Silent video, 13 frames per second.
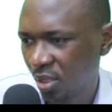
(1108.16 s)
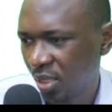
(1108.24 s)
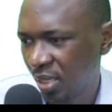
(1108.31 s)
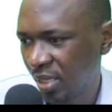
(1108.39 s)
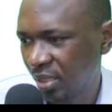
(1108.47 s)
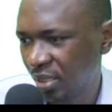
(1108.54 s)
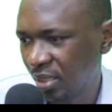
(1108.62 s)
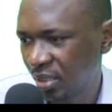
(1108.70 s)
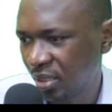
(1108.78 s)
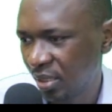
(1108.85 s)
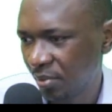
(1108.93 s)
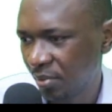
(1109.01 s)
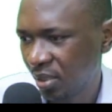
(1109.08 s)

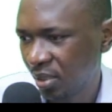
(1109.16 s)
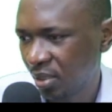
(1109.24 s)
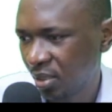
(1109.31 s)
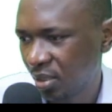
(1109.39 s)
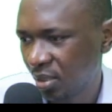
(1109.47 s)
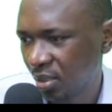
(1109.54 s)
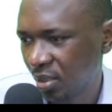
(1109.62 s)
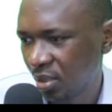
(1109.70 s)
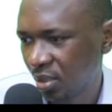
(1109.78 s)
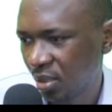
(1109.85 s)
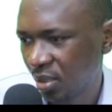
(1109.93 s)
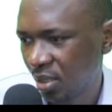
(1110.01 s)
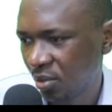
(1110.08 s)

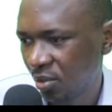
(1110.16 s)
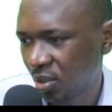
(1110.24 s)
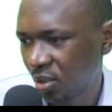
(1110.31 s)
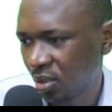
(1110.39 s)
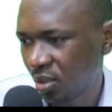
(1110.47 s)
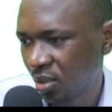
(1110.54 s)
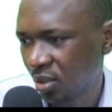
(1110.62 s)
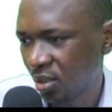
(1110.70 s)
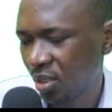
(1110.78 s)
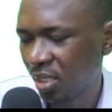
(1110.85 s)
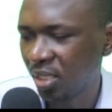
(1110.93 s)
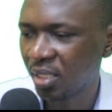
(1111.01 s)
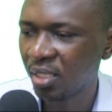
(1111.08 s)
87,000,
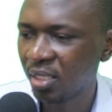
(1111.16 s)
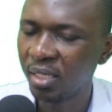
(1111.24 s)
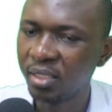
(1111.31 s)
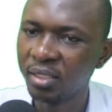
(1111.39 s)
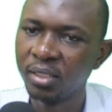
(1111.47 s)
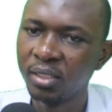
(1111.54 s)
like that.